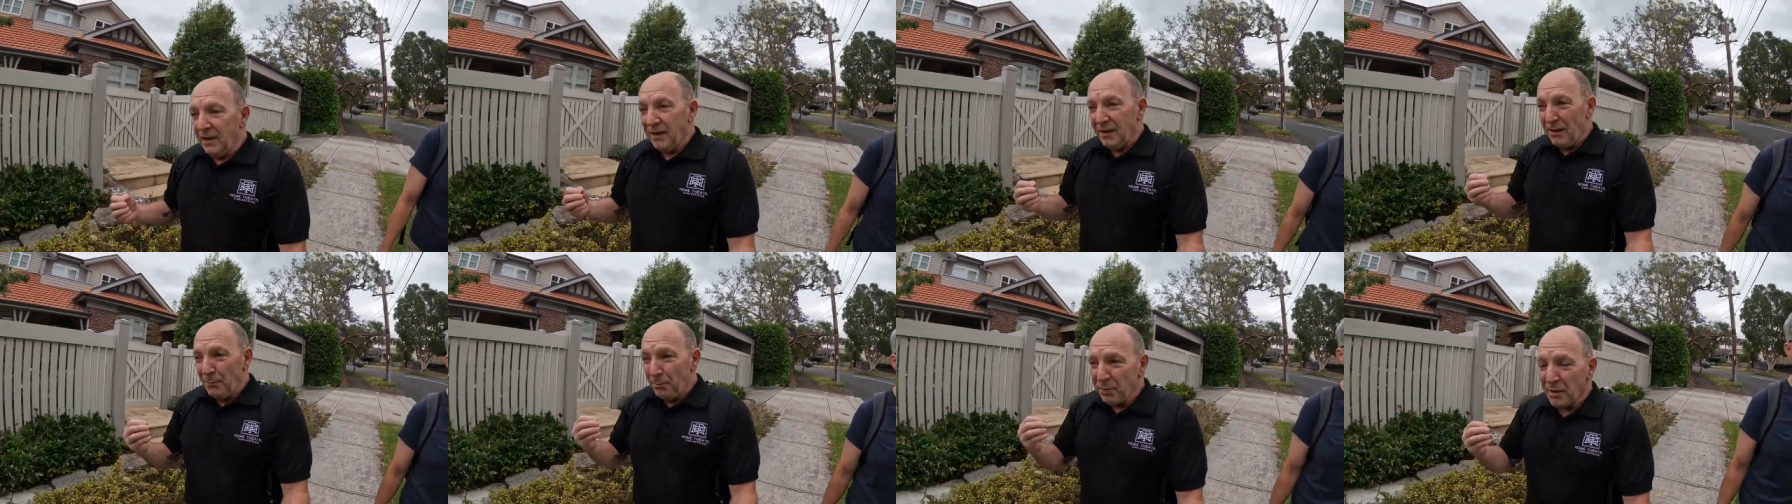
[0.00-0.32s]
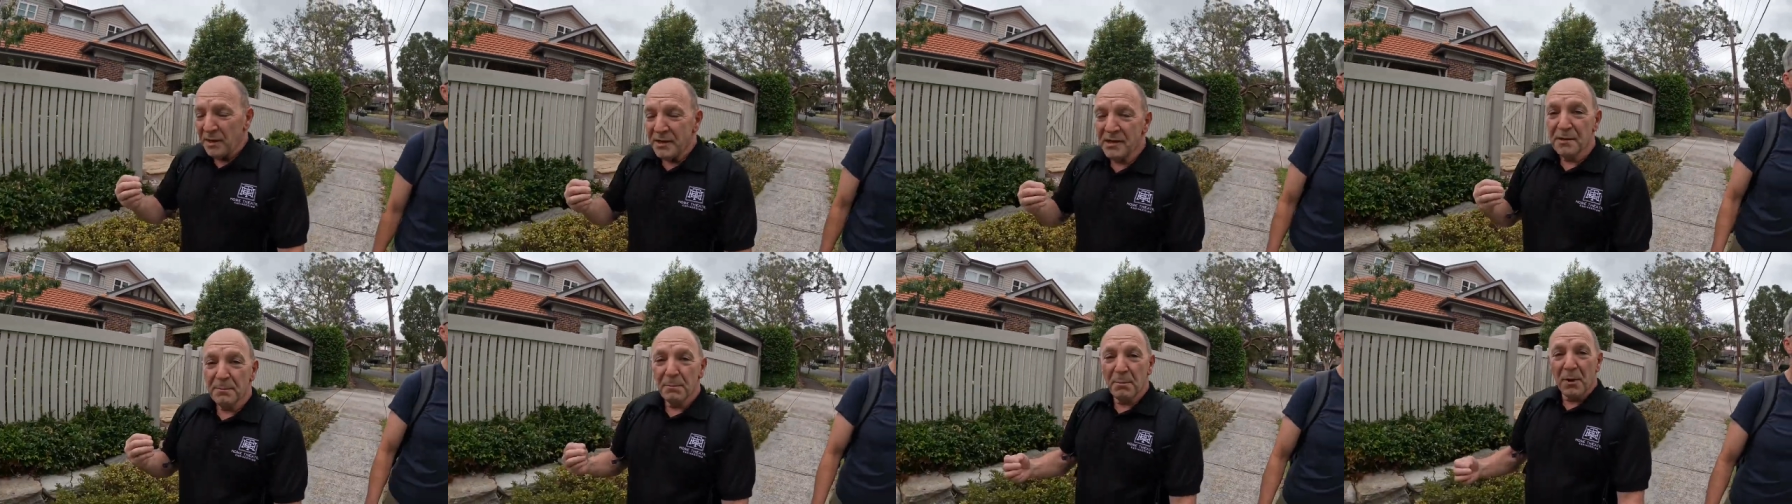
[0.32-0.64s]

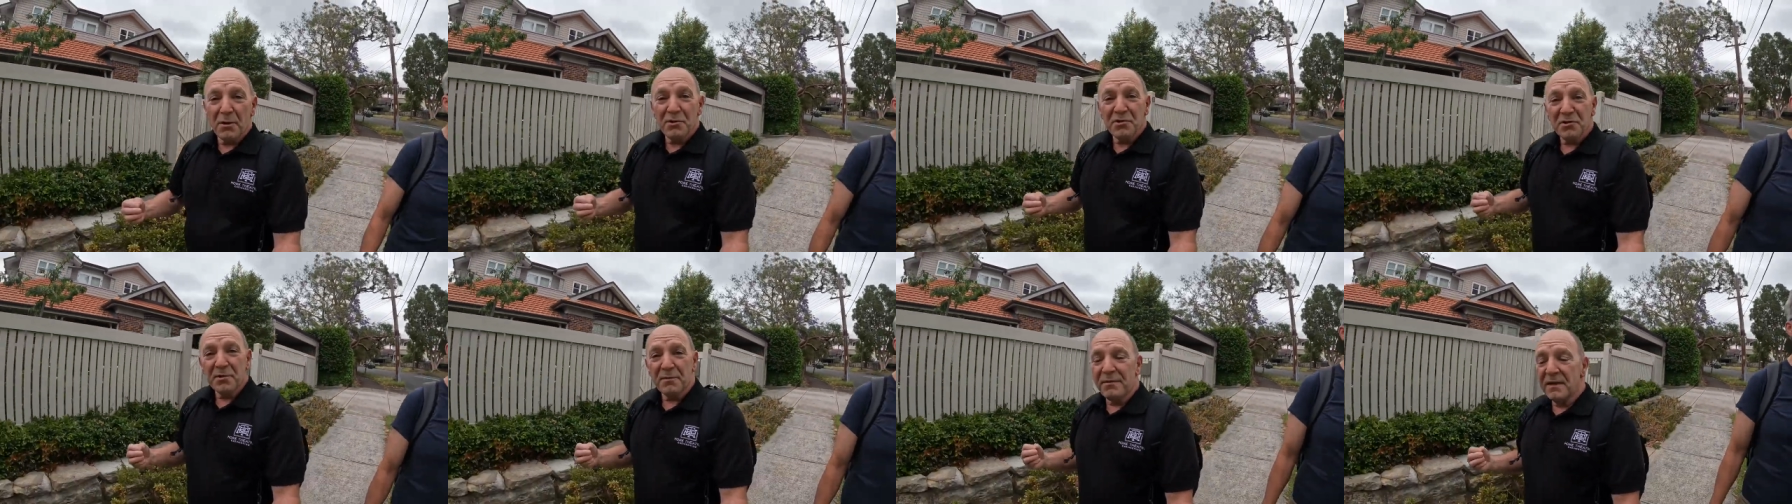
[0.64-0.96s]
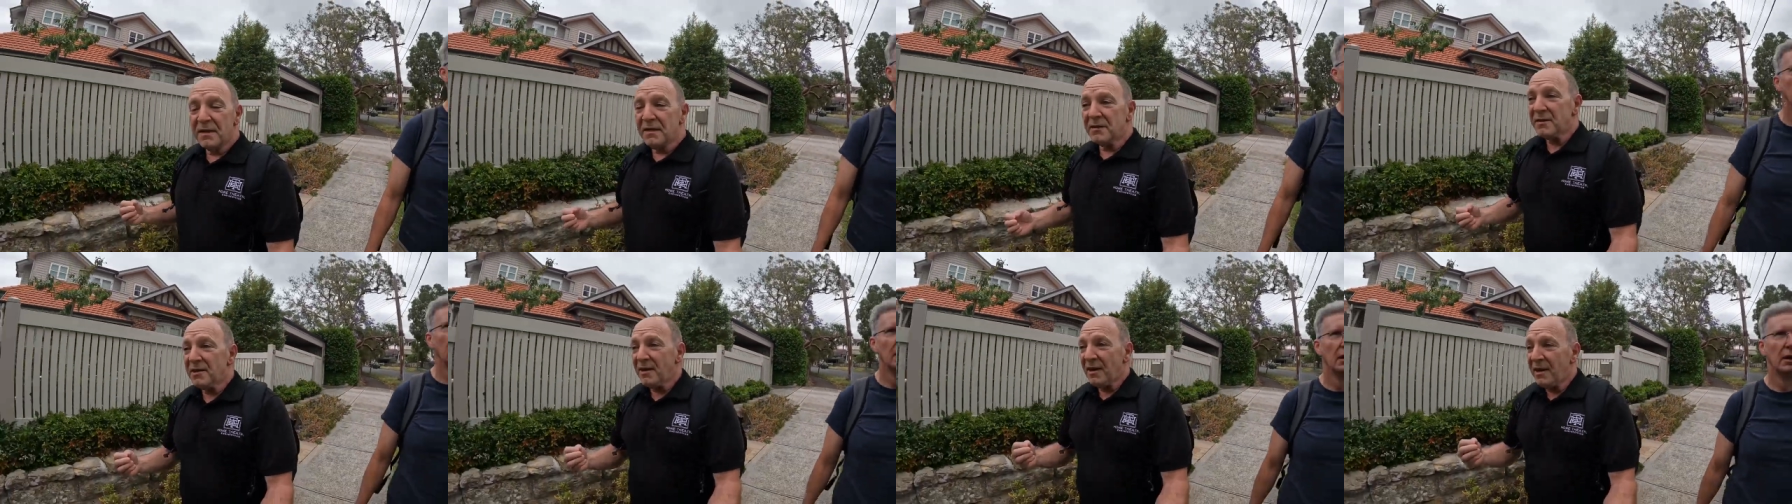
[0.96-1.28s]
completed most of
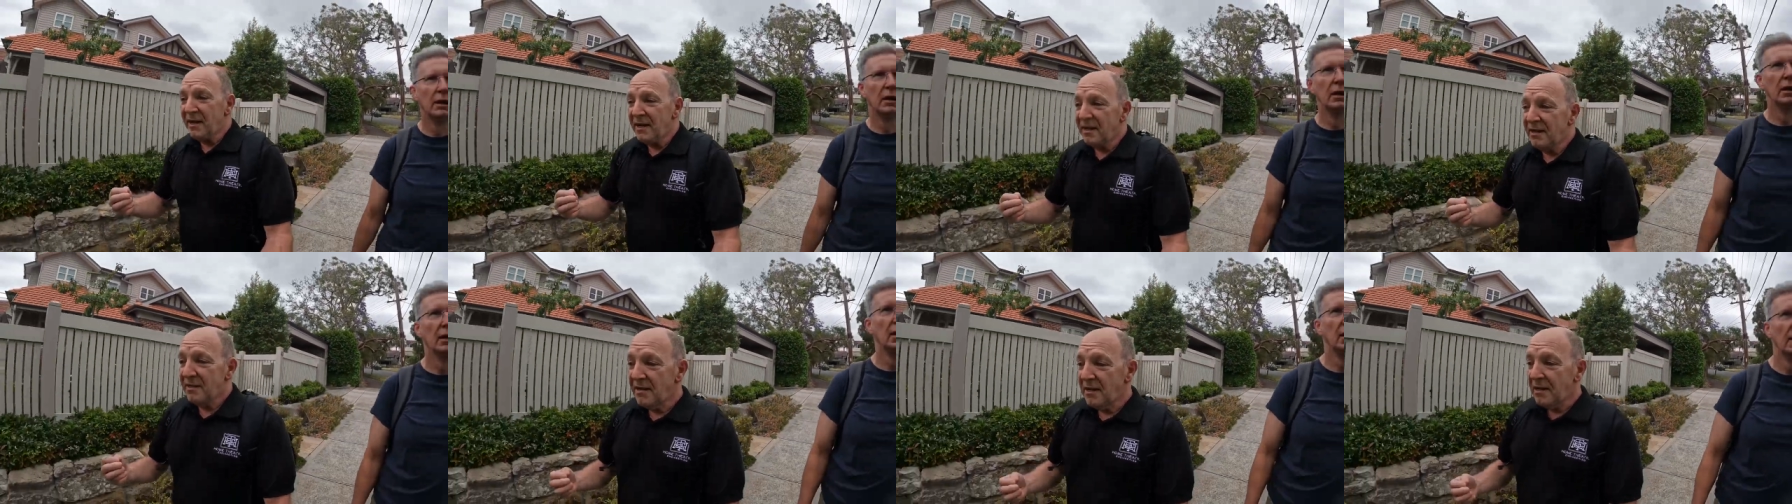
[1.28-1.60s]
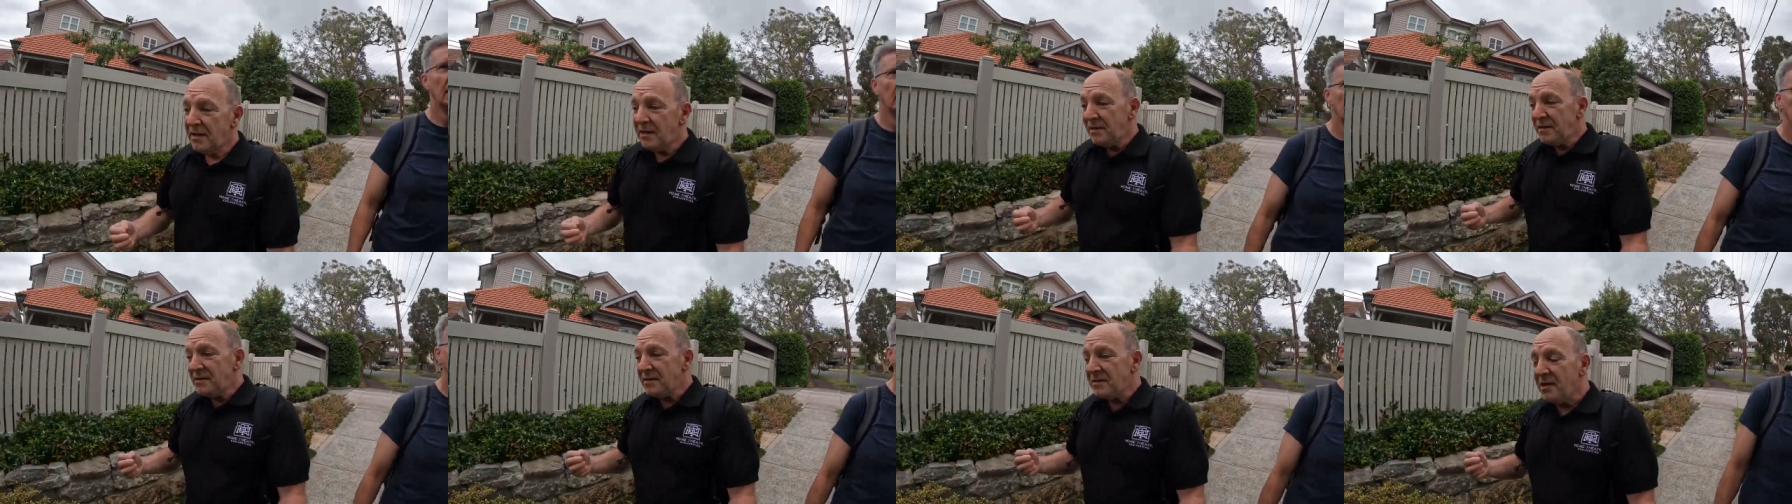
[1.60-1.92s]
it.
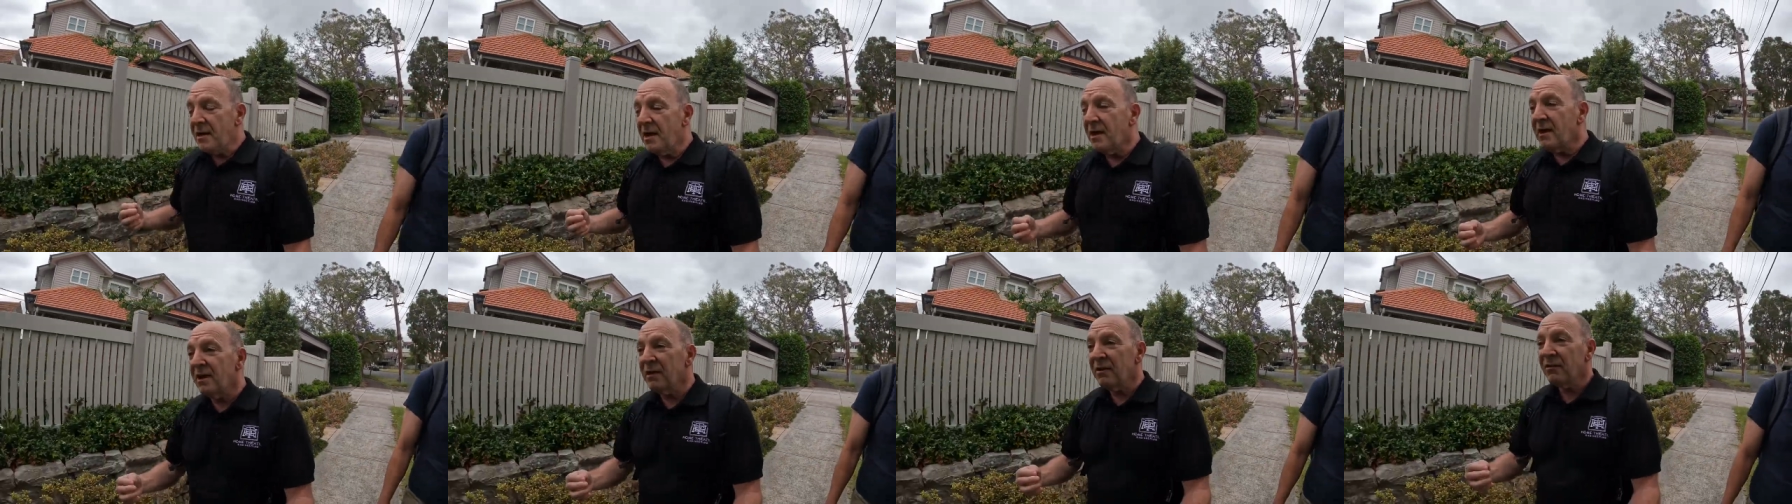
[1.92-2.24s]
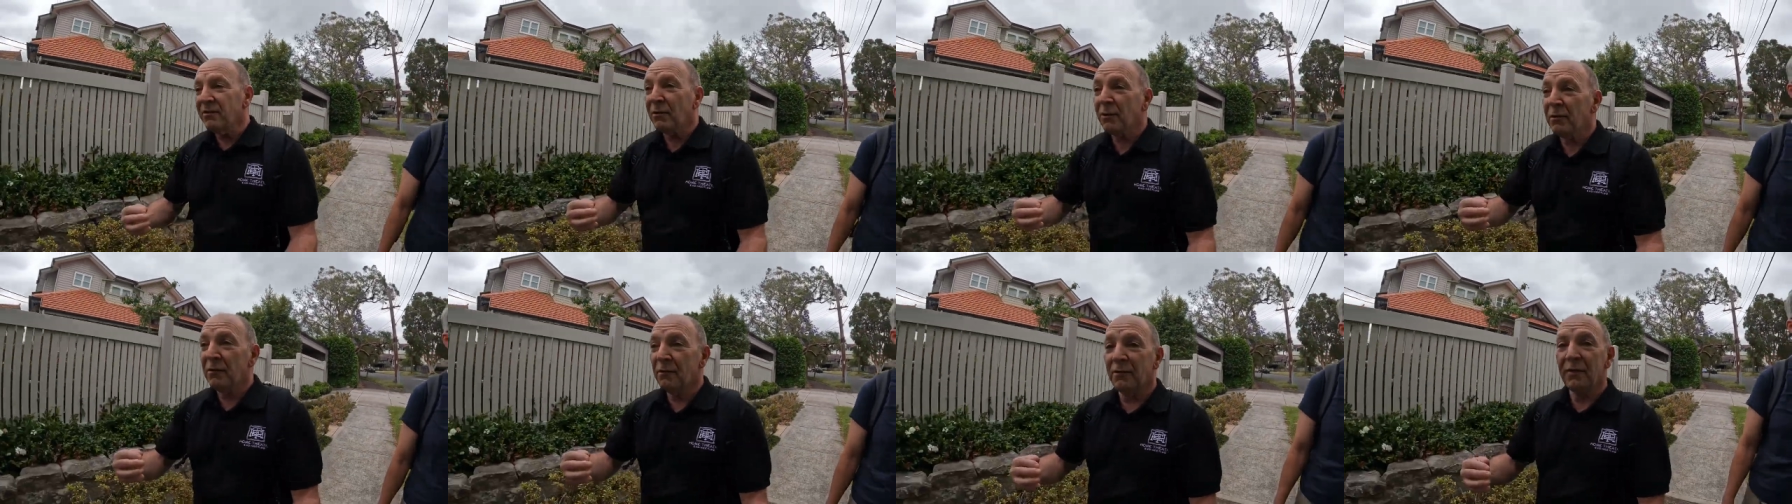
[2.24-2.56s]
Today is
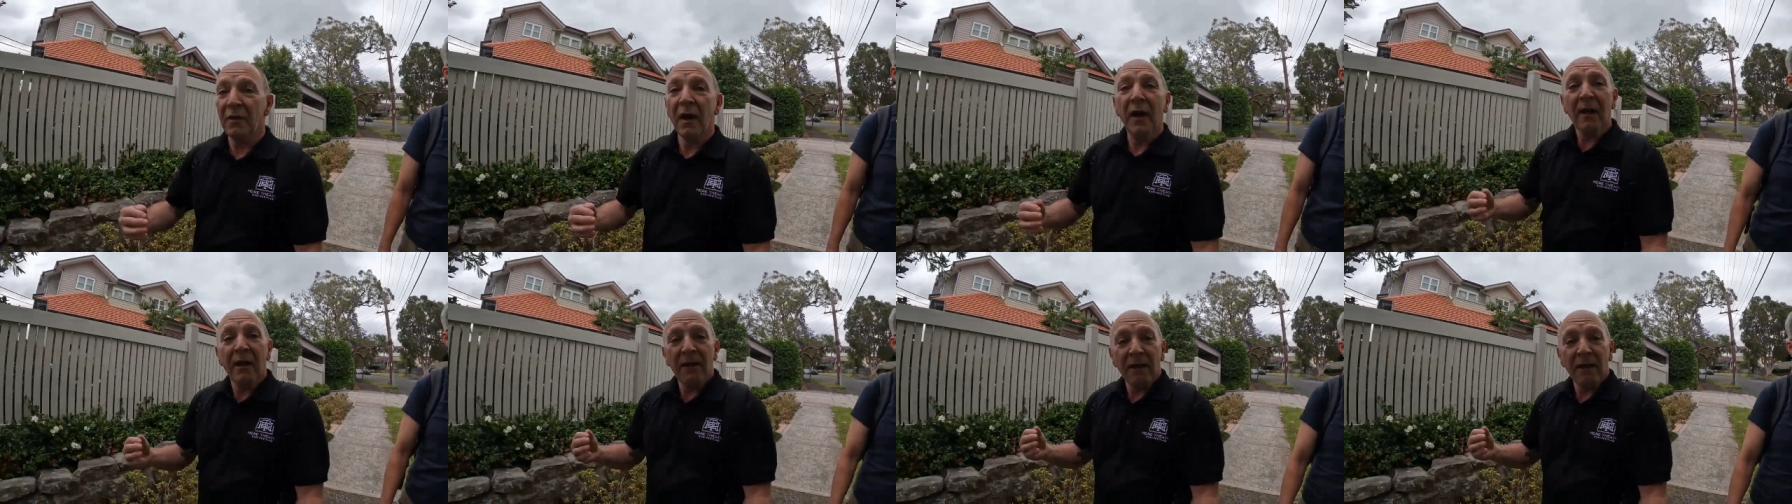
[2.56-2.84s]
sort of